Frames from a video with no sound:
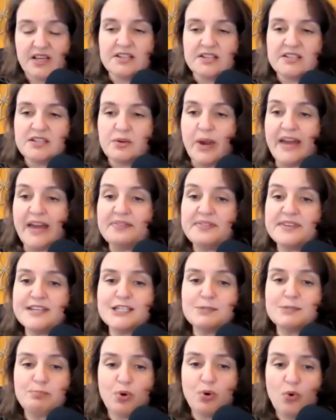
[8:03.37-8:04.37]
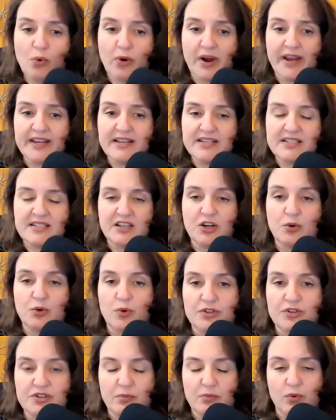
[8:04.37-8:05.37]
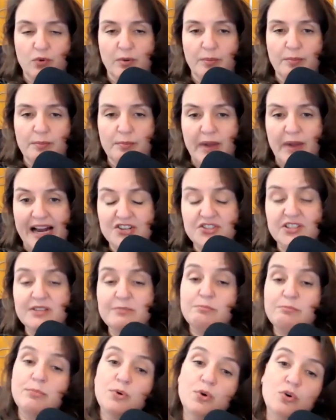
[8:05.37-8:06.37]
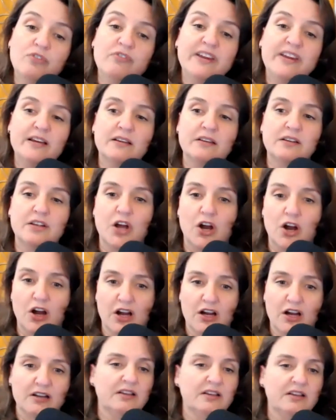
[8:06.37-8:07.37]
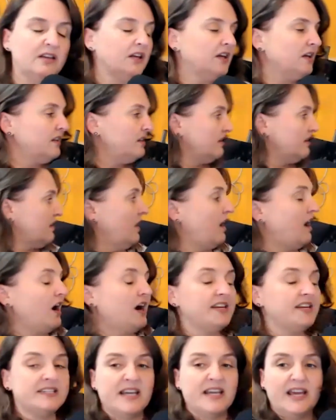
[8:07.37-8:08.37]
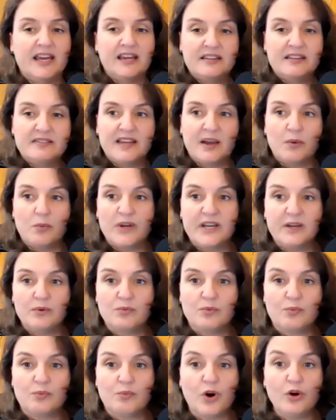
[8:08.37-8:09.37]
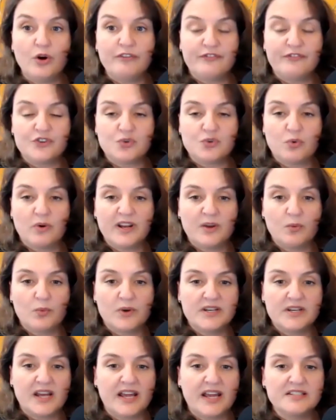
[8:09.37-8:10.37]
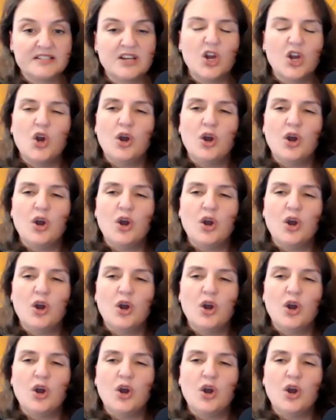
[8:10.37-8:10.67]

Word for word: So at this point, you know, we're we're actually moving along the content that we wrote for 21 days.